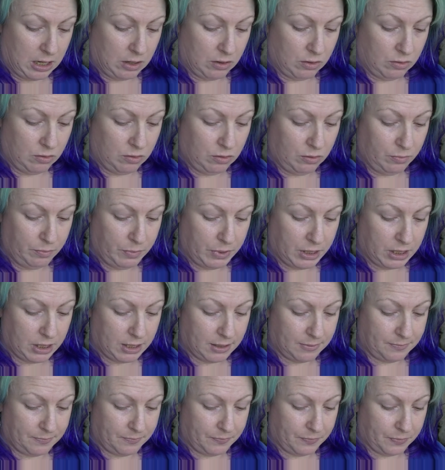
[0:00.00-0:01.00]

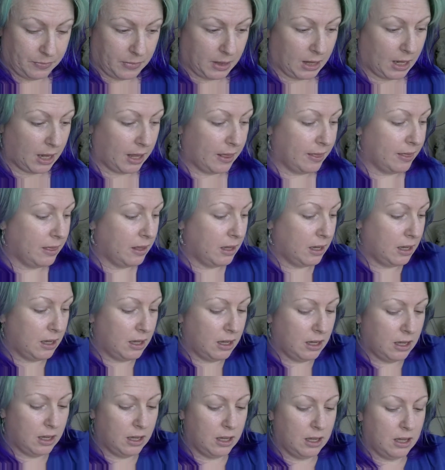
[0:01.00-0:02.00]
Oops.
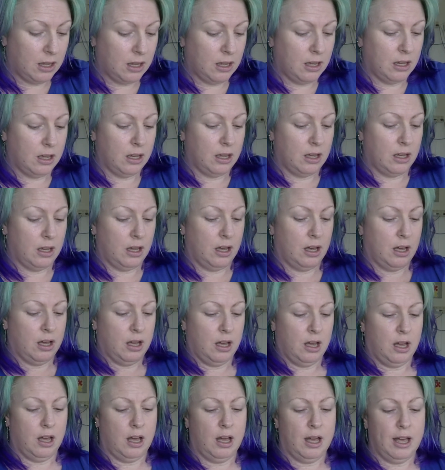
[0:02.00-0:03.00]
The
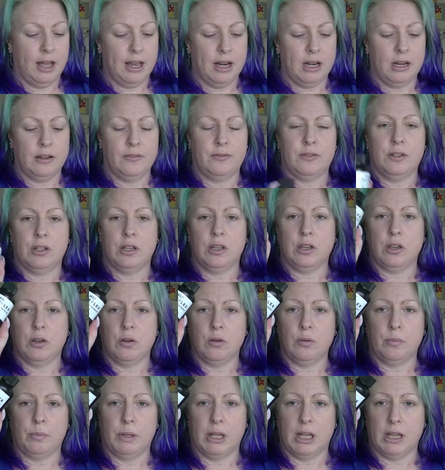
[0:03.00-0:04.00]
High Lift
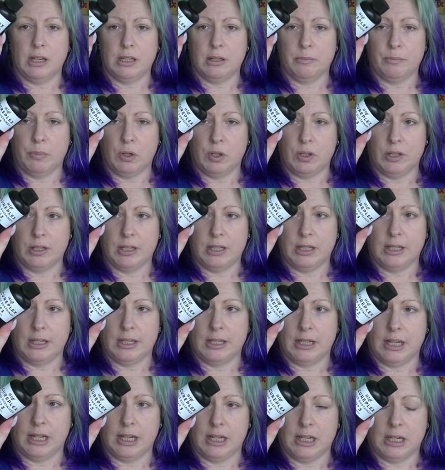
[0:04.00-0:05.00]
Cureplex Bond
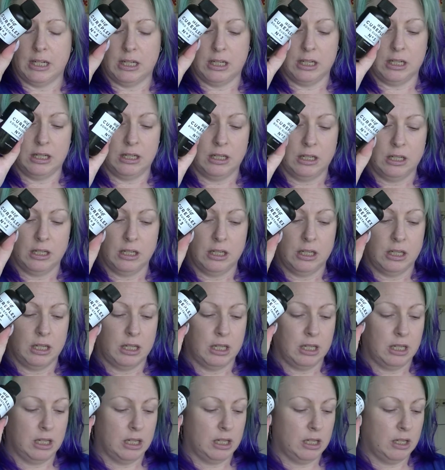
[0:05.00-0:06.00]
Sustainer,
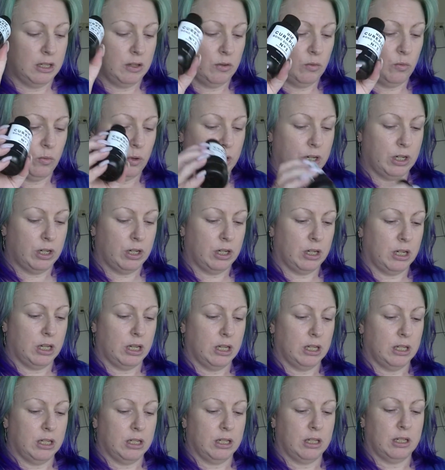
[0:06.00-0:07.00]
which
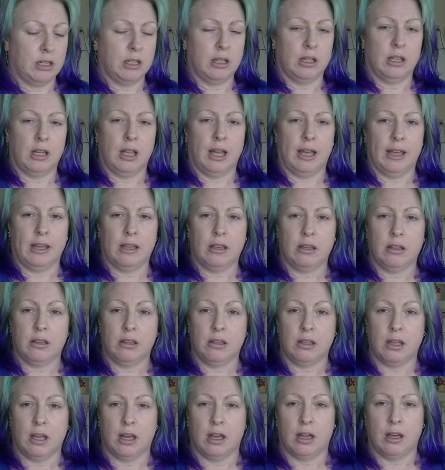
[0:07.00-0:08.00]
is like
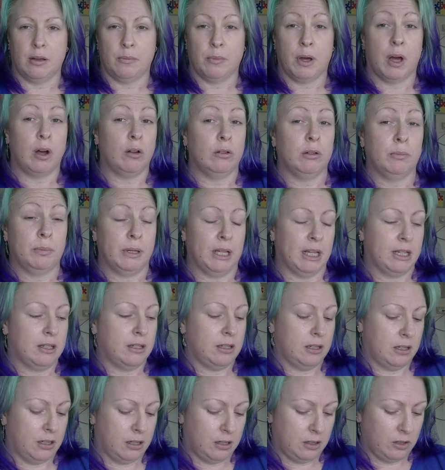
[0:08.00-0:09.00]

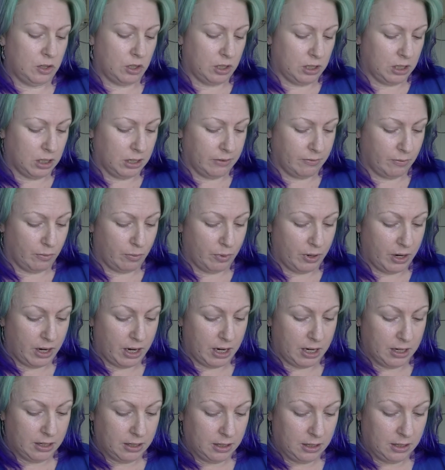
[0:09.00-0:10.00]
Olaplex, just a different
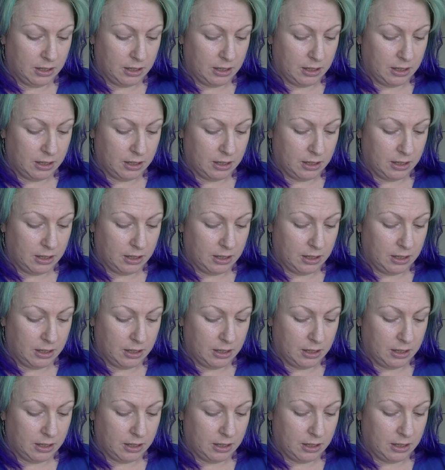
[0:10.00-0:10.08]
brand.